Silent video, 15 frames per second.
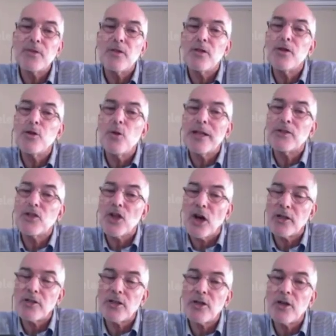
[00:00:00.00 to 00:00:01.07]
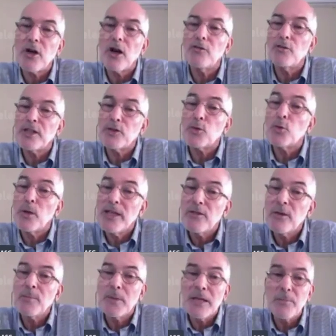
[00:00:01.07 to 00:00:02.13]
up to the UN Charter, of which we
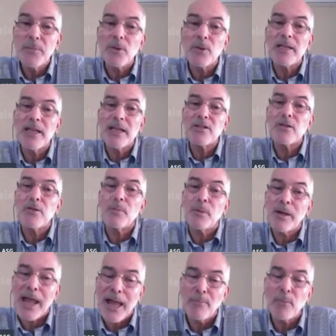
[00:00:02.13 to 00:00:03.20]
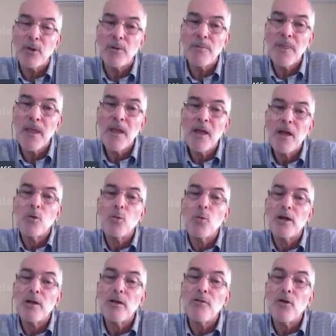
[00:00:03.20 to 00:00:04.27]
the people is the preamble,
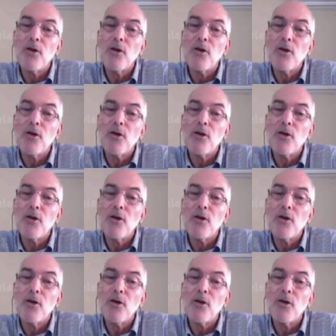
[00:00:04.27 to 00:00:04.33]
will